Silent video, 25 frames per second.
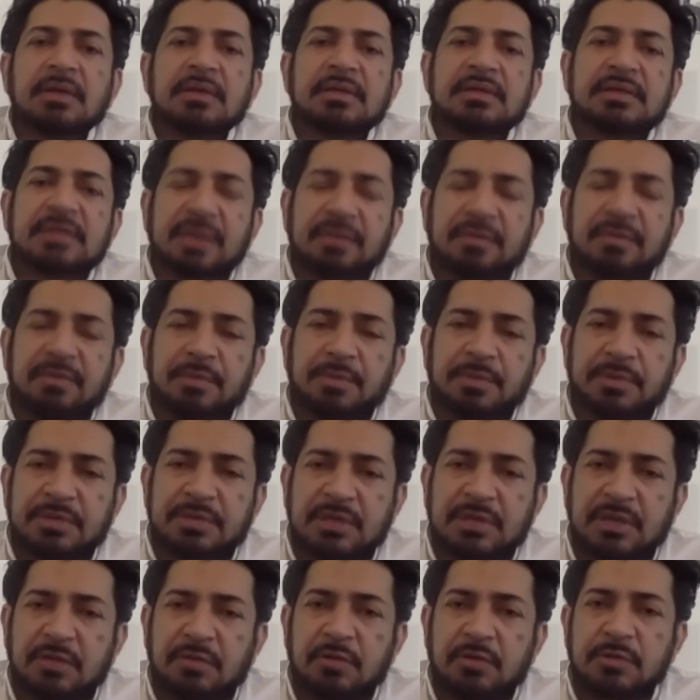
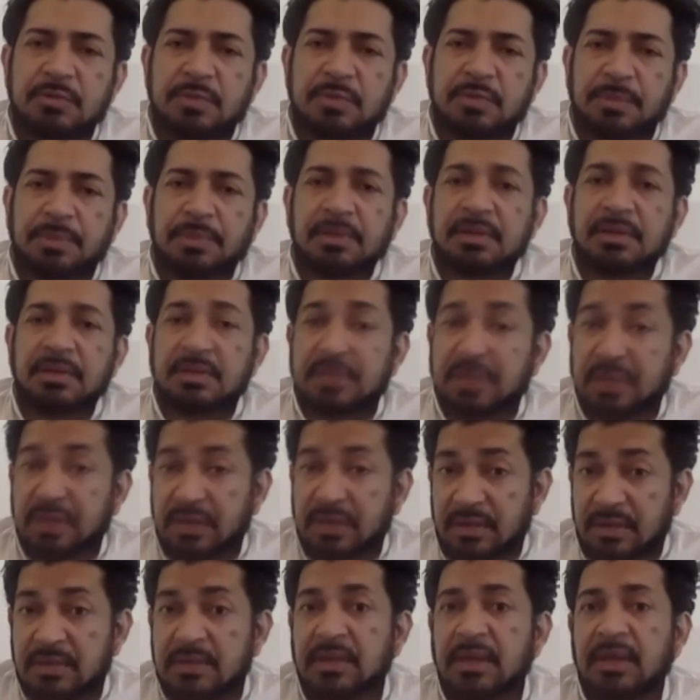70% of those people
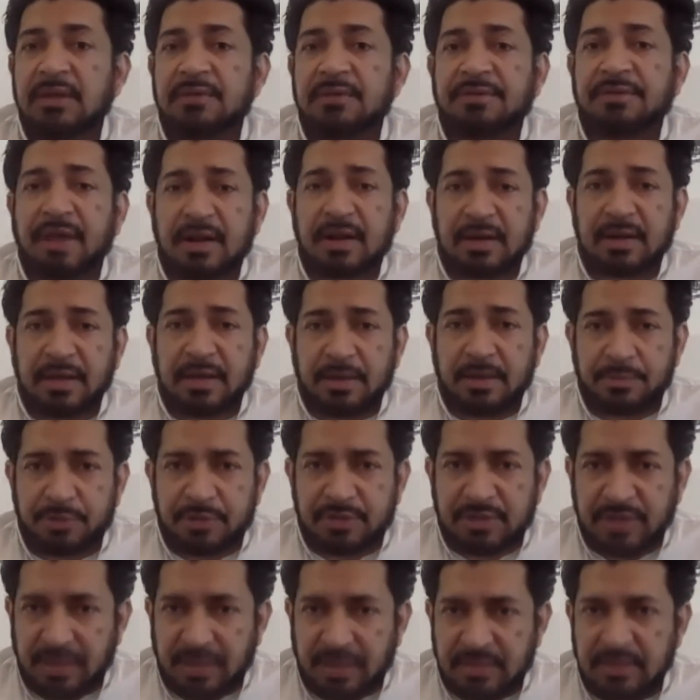did, in fact, get
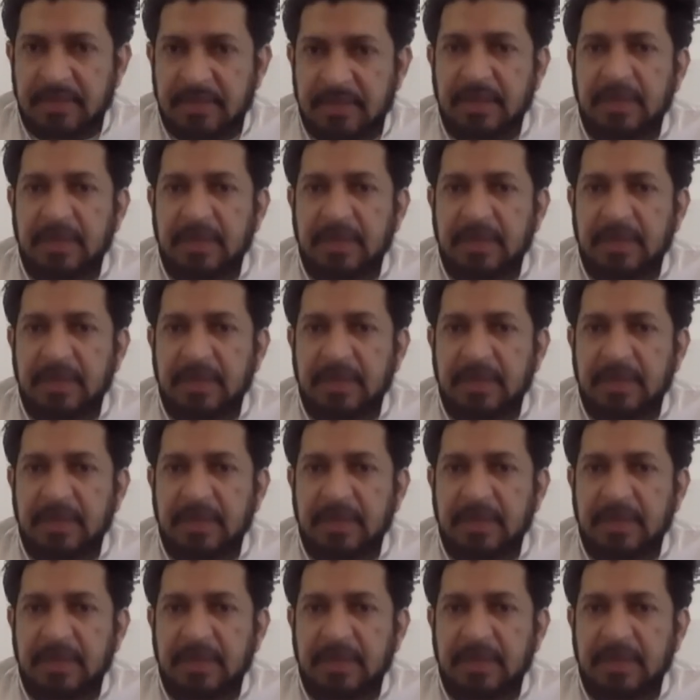protected.